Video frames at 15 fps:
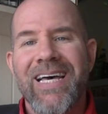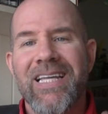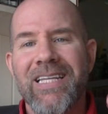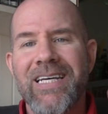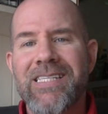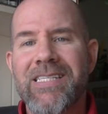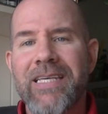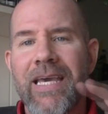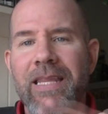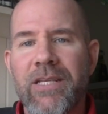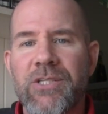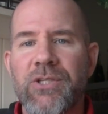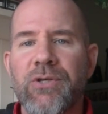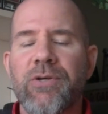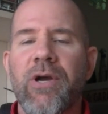Let's say
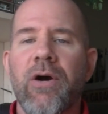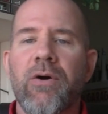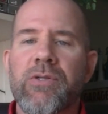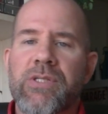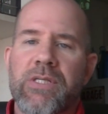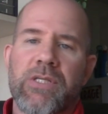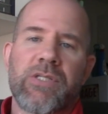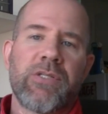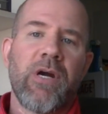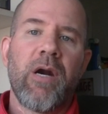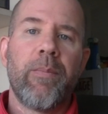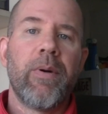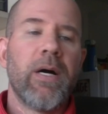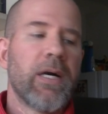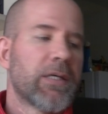that you go to
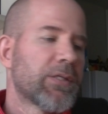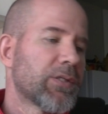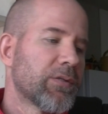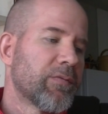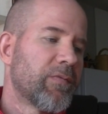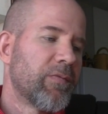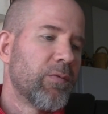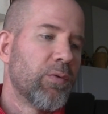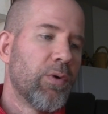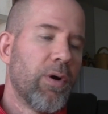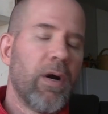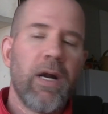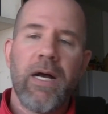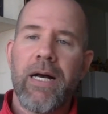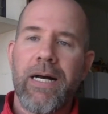Starbucks for